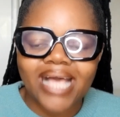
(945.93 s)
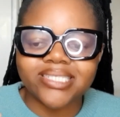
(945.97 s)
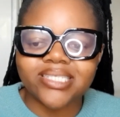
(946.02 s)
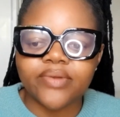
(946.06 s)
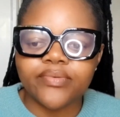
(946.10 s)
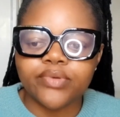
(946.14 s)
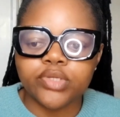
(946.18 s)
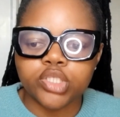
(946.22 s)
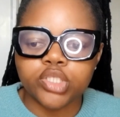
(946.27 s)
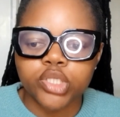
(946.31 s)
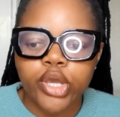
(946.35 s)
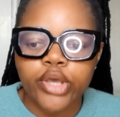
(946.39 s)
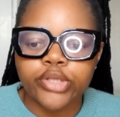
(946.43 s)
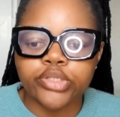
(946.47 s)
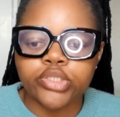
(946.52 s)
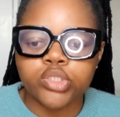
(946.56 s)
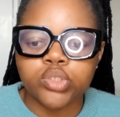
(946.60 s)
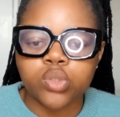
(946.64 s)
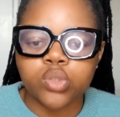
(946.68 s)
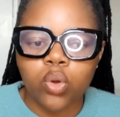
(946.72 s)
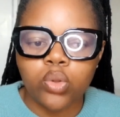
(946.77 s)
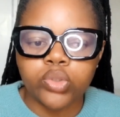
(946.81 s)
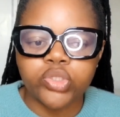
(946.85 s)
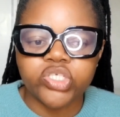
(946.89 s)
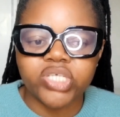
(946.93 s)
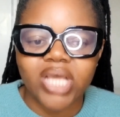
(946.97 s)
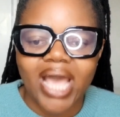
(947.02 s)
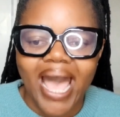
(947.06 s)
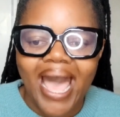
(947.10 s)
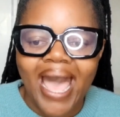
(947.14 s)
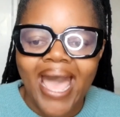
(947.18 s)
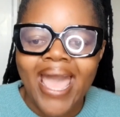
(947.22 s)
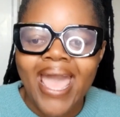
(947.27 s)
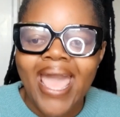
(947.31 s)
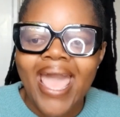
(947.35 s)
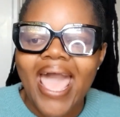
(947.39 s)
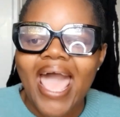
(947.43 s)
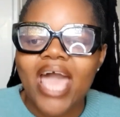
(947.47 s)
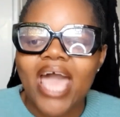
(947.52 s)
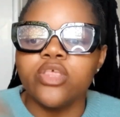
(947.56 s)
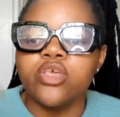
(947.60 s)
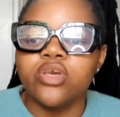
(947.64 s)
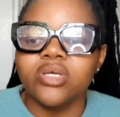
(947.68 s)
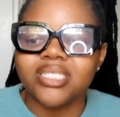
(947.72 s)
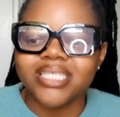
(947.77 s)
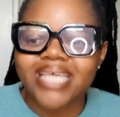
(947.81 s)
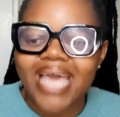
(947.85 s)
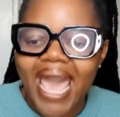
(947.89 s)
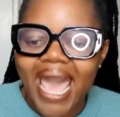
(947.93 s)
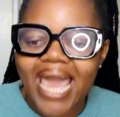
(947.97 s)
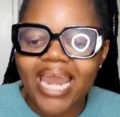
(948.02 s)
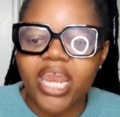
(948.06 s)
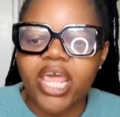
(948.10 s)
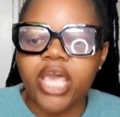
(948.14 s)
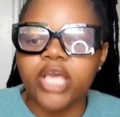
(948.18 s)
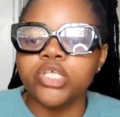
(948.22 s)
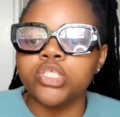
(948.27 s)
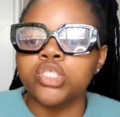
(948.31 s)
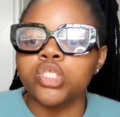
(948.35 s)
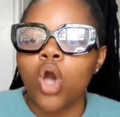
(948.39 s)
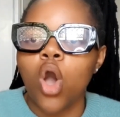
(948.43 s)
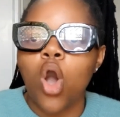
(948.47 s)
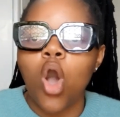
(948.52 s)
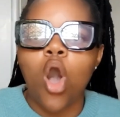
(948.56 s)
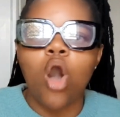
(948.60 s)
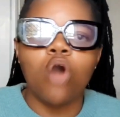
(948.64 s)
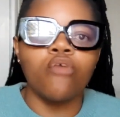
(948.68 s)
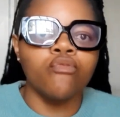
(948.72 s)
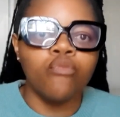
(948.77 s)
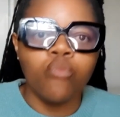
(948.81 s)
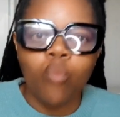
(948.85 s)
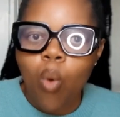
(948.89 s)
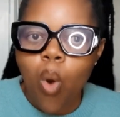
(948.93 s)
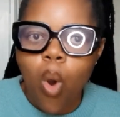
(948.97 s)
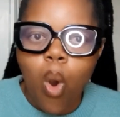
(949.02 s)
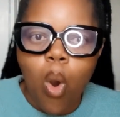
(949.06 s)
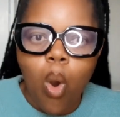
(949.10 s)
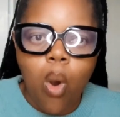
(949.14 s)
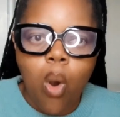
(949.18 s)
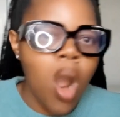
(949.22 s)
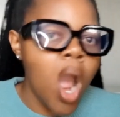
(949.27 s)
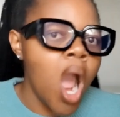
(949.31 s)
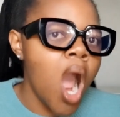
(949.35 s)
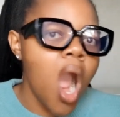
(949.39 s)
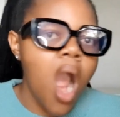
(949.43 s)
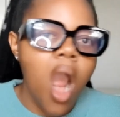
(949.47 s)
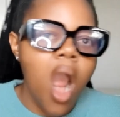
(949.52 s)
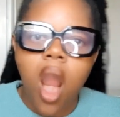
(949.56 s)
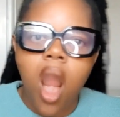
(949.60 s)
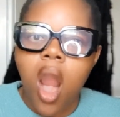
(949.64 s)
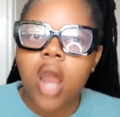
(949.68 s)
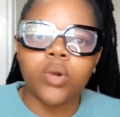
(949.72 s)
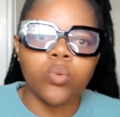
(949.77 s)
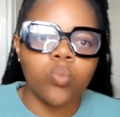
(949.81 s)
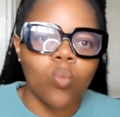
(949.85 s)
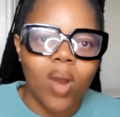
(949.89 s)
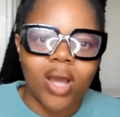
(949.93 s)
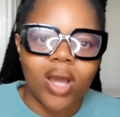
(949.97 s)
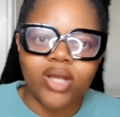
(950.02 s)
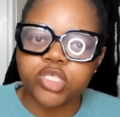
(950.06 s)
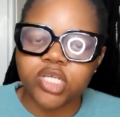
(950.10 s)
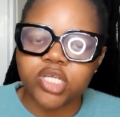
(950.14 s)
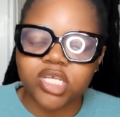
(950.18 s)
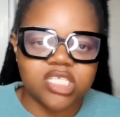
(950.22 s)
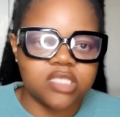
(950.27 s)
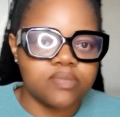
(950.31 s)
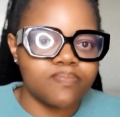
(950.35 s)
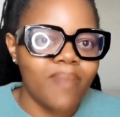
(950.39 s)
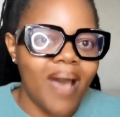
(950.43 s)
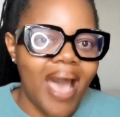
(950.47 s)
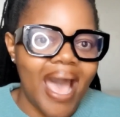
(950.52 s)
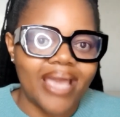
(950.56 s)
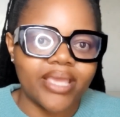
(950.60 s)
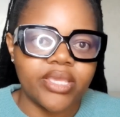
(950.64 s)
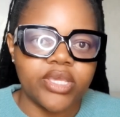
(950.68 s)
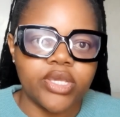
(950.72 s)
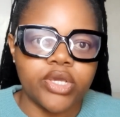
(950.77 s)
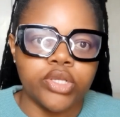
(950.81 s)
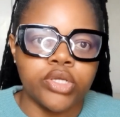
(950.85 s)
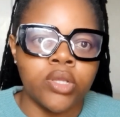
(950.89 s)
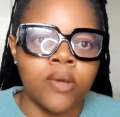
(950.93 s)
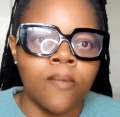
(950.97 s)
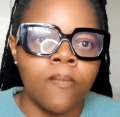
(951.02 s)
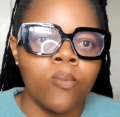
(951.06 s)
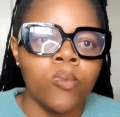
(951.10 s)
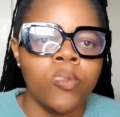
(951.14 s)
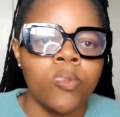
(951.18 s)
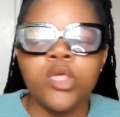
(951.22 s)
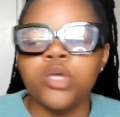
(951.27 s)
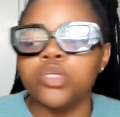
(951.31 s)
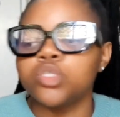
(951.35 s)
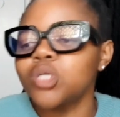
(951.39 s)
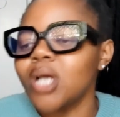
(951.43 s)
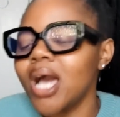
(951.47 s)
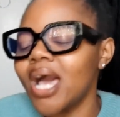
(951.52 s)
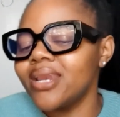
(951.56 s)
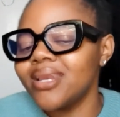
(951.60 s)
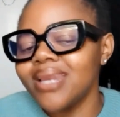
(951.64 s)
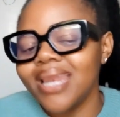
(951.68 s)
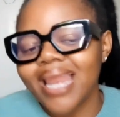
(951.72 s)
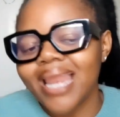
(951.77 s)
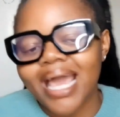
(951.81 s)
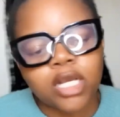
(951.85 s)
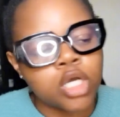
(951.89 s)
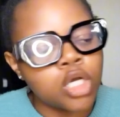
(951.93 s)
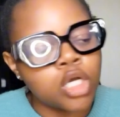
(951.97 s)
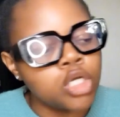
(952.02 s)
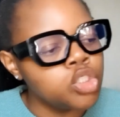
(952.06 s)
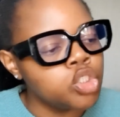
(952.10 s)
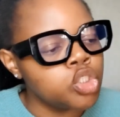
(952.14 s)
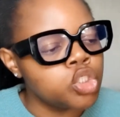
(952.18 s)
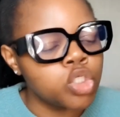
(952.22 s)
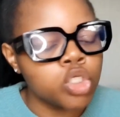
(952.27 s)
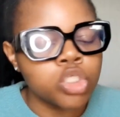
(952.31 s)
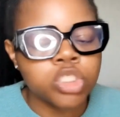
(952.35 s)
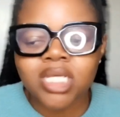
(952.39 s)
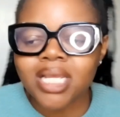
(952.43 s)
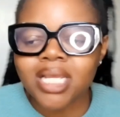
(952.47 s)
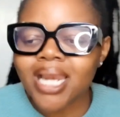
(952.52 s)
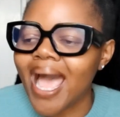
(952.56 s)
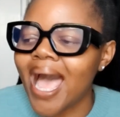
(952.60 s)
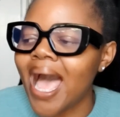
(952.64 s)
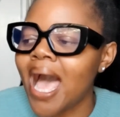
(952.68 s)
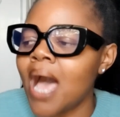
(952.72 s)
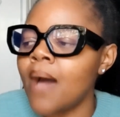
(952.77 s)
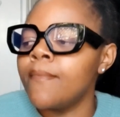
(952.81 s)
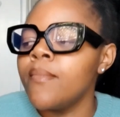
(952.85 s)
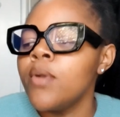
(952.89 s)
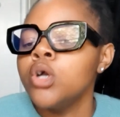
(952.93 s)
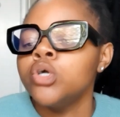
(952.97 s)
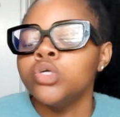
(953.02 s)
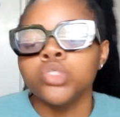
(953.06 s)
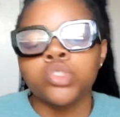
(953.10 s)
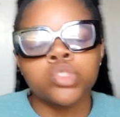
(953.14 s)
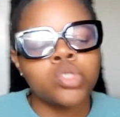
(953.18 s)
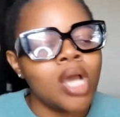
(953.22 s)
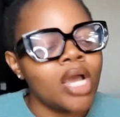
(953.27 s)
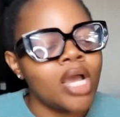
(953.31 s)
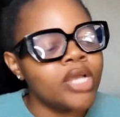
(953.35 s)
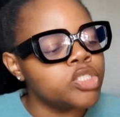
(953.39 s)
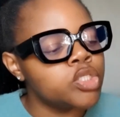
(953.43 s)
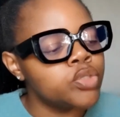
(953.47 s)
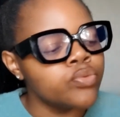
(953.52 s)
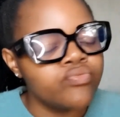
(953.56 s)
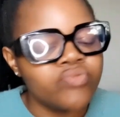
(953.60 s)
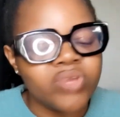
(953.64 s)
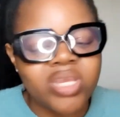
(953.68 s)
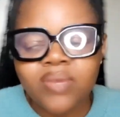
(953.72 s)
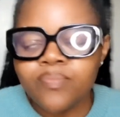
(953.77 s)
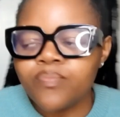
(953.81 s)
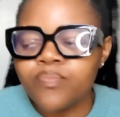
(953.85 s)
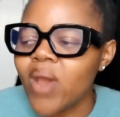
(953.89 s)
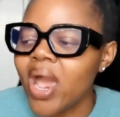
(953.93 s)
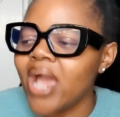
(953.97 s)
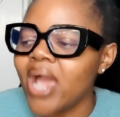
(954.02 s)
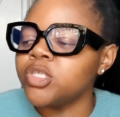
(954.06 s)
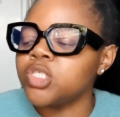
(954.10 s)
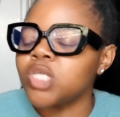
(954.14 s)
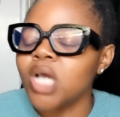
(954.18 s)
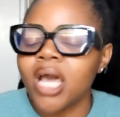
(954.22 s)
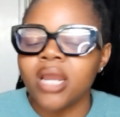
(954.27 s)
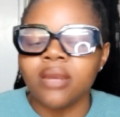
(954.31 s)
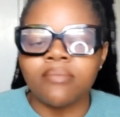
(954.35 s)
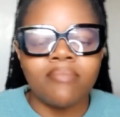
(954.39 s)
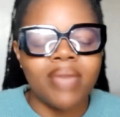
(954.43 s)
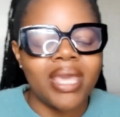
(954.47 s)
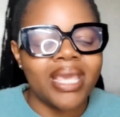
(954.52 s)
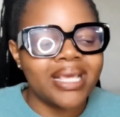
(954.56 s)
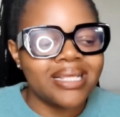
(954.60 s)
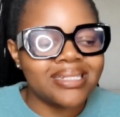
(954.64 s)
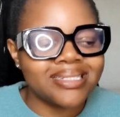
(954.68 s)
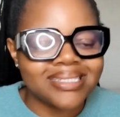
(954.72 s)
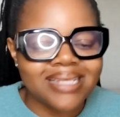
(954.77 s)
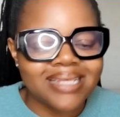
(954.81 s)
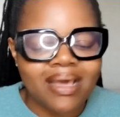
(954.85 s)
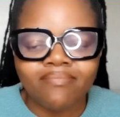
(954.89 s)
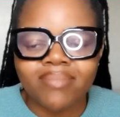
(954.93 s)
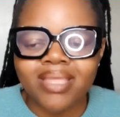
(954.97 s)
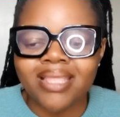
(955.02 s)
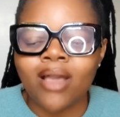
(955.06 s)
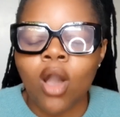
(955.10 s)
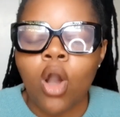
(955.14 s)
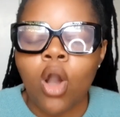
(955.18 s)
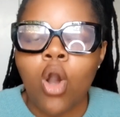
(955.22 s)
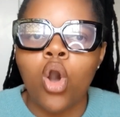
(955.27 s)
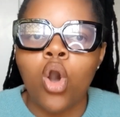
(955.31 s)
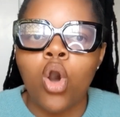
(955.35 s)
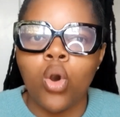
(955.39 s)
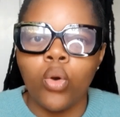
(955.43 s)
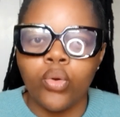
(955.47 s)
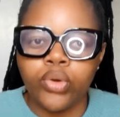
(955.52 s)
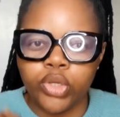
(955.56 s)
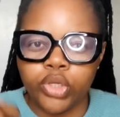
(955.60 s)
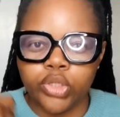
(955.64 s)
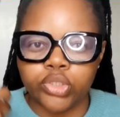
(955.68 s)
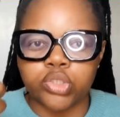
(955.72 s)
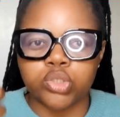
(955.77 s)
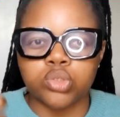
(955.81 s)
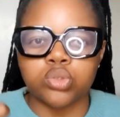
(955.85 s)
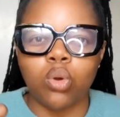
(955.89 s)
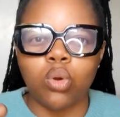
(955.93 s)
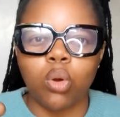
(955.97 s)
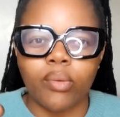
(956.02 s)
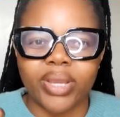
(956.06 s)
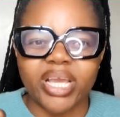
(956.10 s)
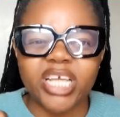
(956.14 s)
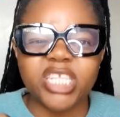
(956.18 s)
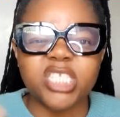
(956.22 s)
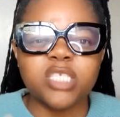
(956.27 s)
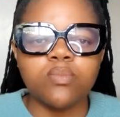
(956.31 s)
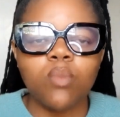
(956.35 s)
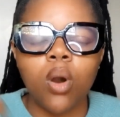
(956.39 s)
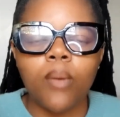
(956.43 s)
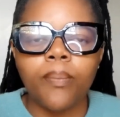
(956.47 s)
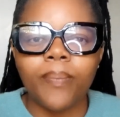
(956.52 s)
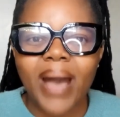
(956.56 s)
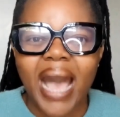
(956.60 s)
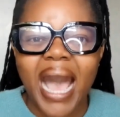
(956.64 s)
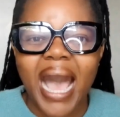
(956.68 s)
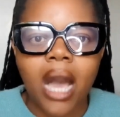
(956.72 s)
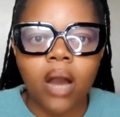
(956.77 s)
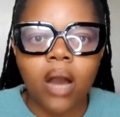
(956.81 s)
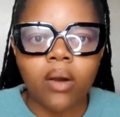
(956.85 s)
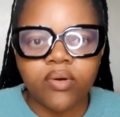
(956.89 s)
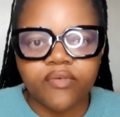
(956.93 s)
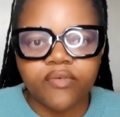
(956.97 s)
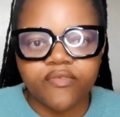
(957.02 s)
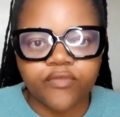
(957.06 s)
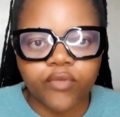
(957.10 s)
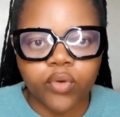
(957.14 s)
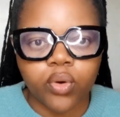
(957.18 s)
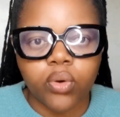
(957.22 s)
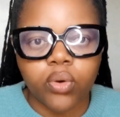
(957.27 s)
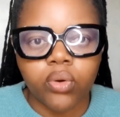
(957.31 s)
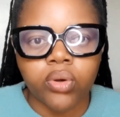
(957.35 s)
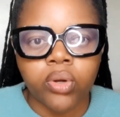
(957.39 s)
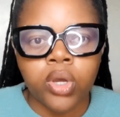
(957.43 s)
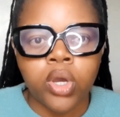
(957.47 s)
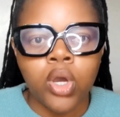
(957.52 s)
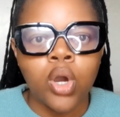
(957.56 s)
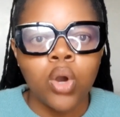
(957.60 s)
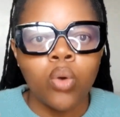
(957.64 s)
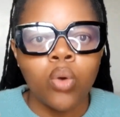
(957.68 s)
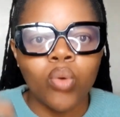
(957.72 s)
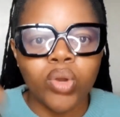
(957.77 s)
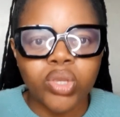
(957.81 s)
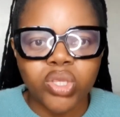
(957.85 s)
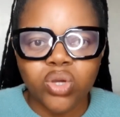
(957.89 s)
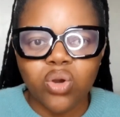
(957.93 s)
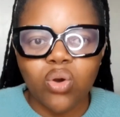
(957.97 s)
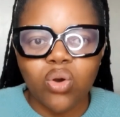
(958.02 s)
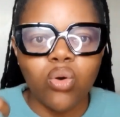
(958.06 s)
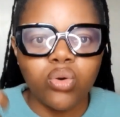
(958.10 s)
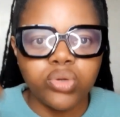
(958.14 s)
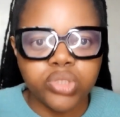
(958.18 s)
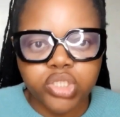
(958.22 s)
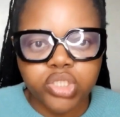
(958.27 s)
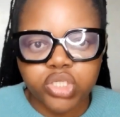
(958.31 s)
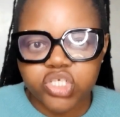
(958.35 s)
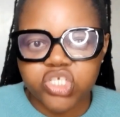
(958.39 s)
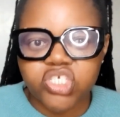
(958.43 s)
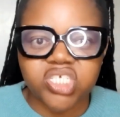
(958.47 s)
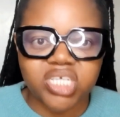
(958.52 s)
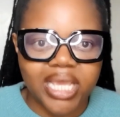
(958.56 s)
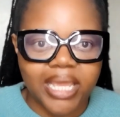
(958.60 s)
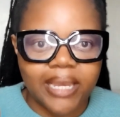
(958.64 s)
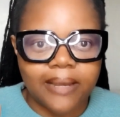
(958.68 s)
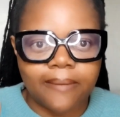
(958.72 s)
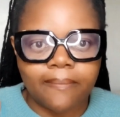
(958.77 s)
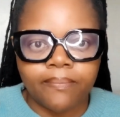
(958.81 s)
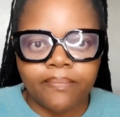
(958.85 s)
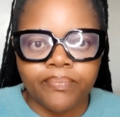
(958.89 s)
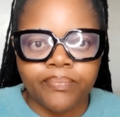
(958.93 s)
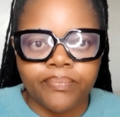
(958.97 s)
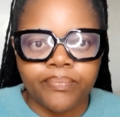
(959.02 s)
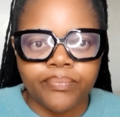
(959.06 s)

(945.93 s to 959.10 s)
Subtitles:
as a returned soldier and your tellings of war aren't what transpired. You're trying to zhuzh it up, trying to rebrand, trying to make it something. Own your story. It's more powerful when you own your shit.